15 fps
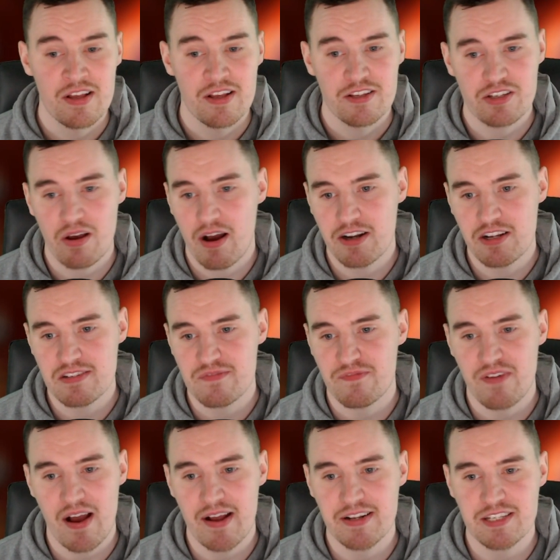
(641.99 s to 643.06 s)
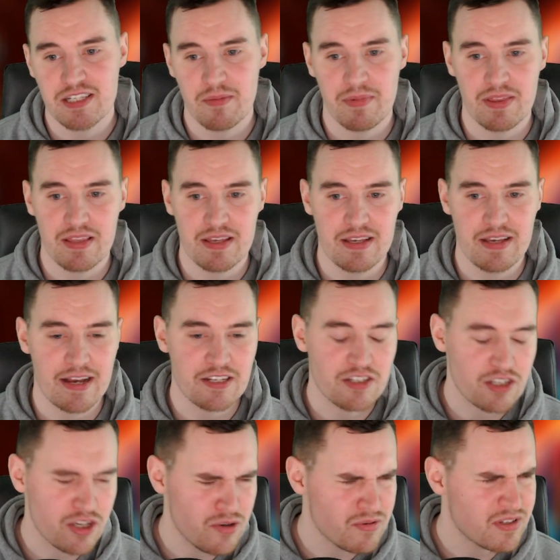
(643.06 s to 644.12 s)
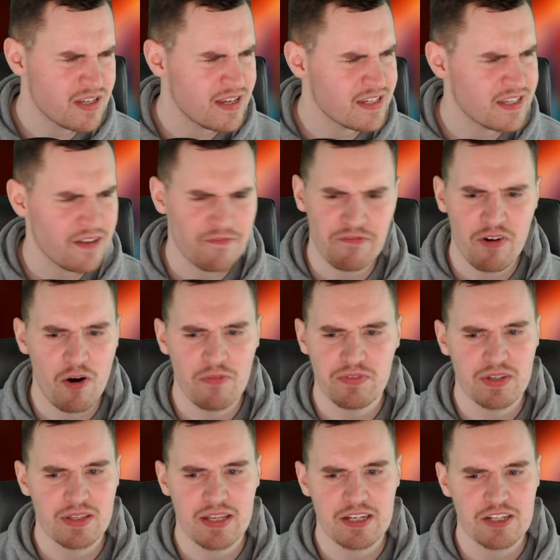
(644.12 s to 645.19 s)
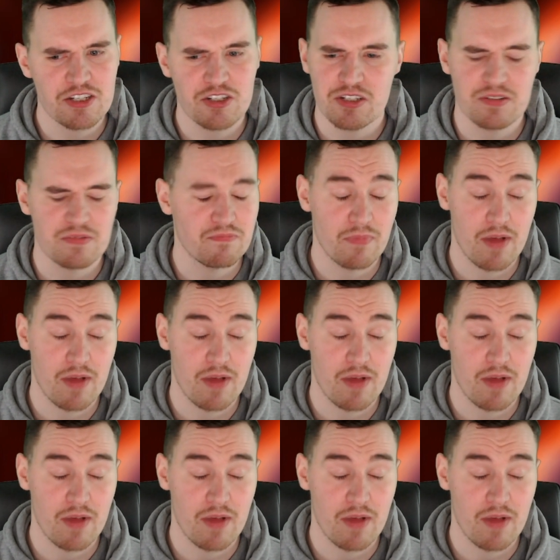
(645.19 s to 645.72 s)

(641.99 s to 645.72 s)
So I just find some of the excuses involved in this just,